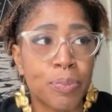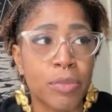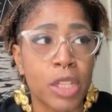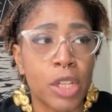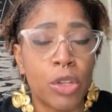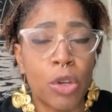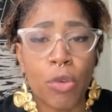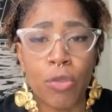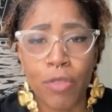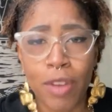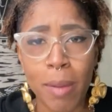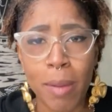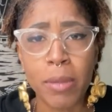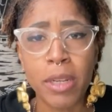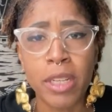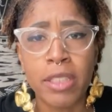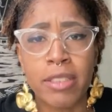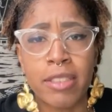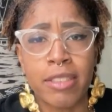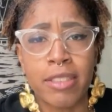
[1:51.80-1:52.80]

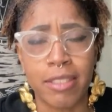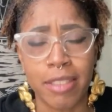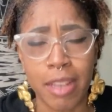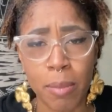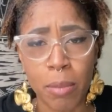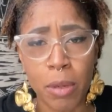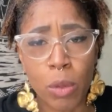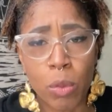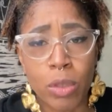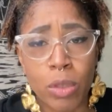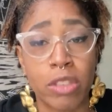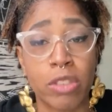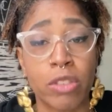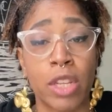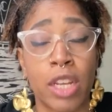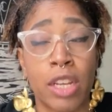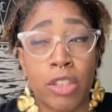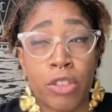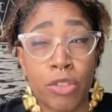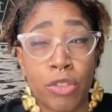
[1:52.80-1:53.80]
November, December was
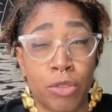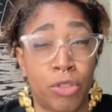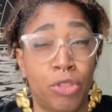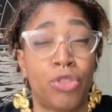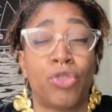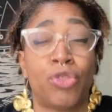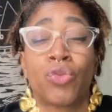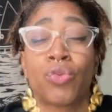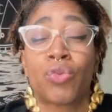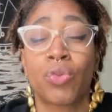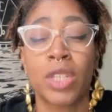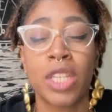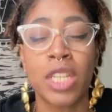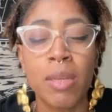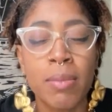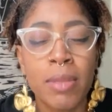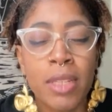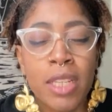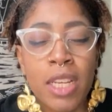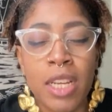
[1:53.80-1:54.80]

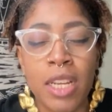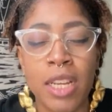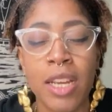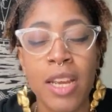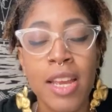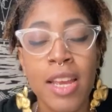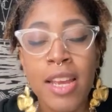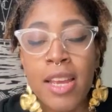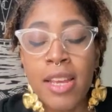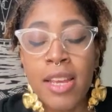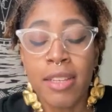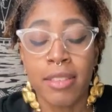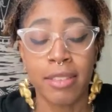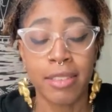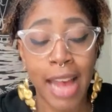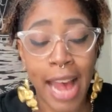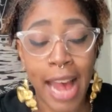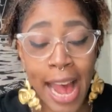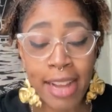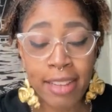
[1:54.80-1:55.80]
extremely
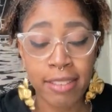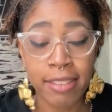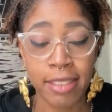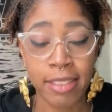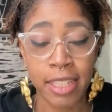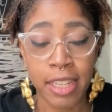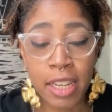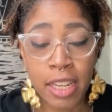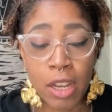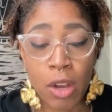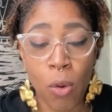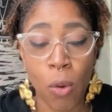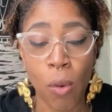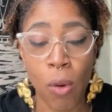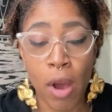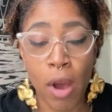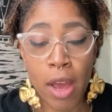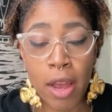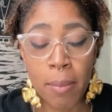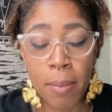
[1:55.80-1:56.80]
taxing
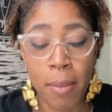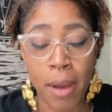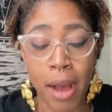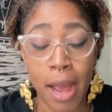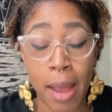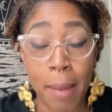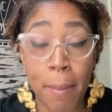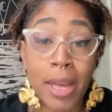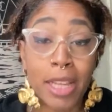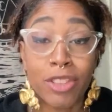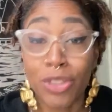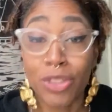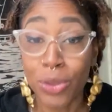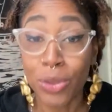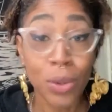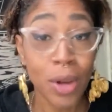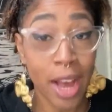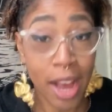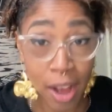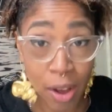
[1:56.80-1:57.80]
on my
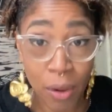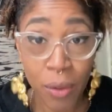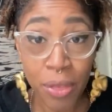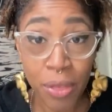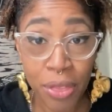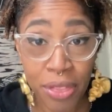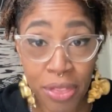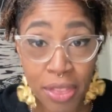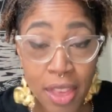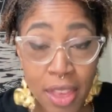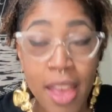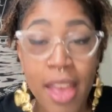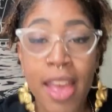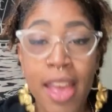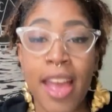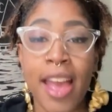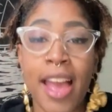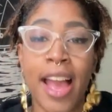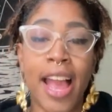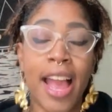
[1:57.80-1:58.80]
mental health,
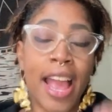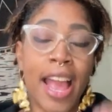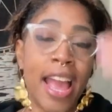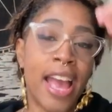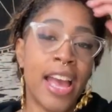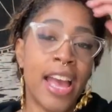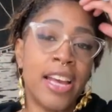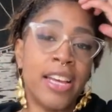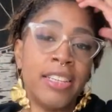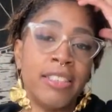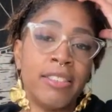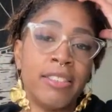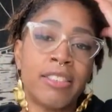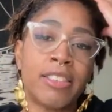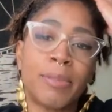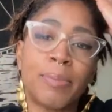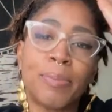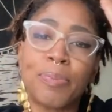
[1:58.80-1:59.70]
and